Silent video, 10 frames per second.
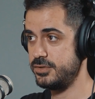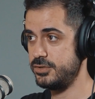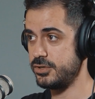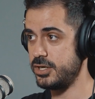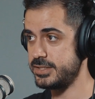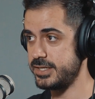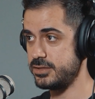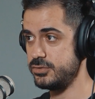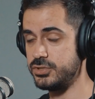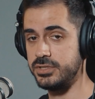you contact
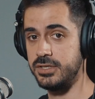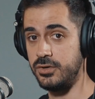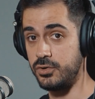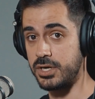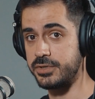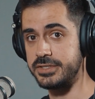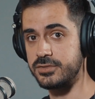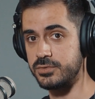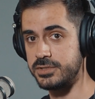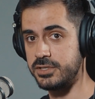Lucian on our
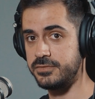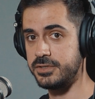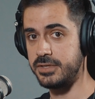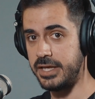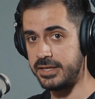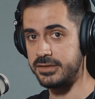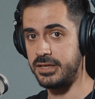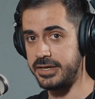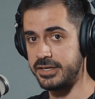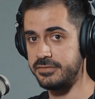Discord server and
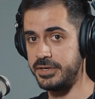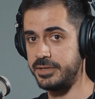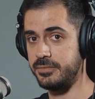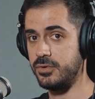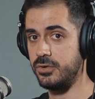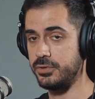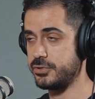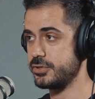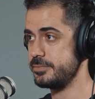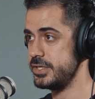like give him all
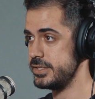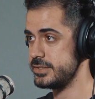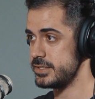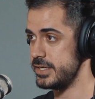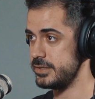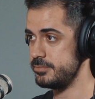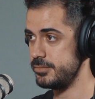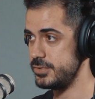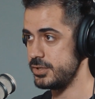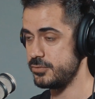your opinions and,
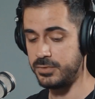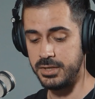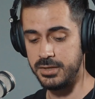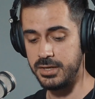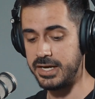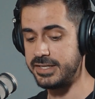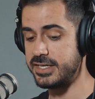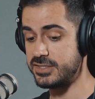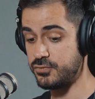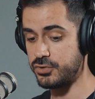you know,
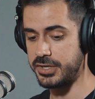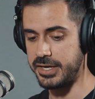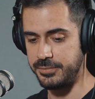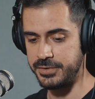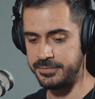ideas for the game.